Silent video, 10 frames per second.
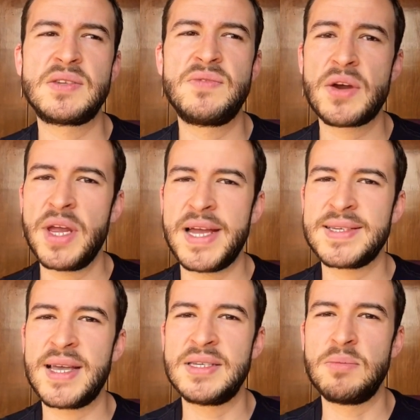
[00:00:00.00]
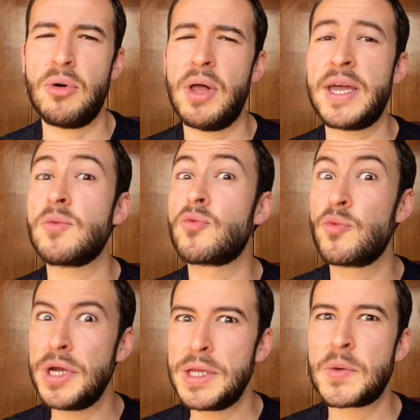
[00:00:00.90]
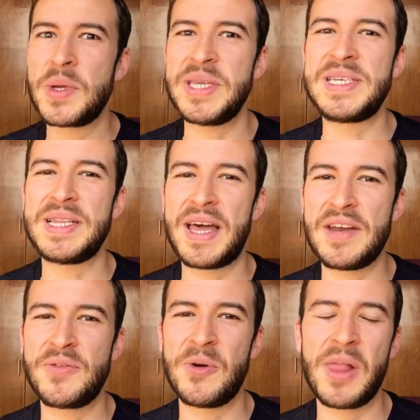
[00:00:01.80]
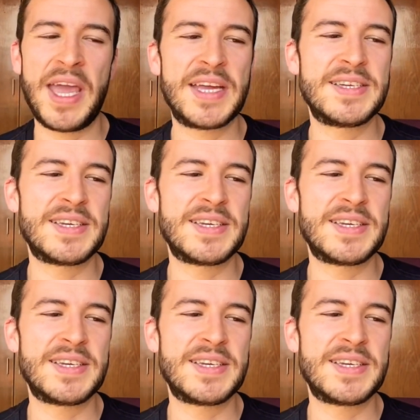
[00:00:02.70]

very accessible and really, really delightful, and